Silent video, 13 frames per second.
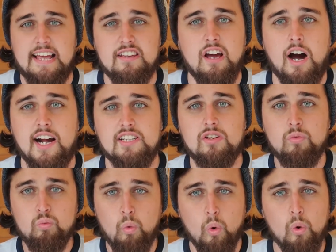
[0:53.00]
then, guys,
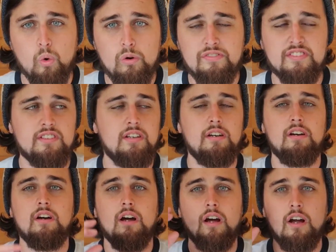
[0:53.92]
Wolves
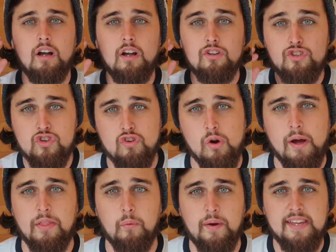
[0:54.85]
drew
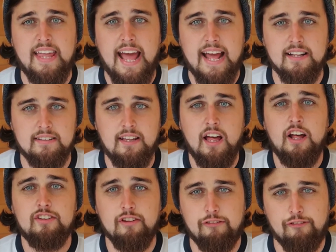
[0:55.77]
at the weekend
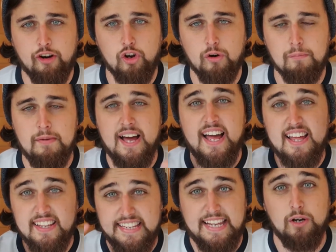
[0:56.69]
to Fulham
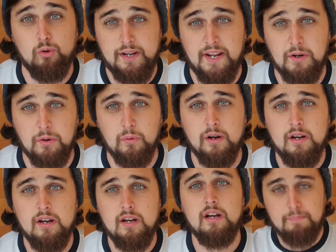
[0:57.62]

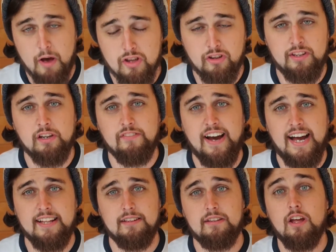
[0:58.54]
0-0. Spurs, on the other
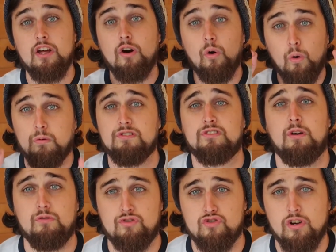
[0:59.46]
hand,
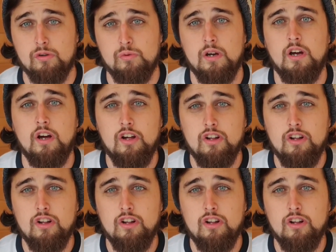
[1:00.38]
also drew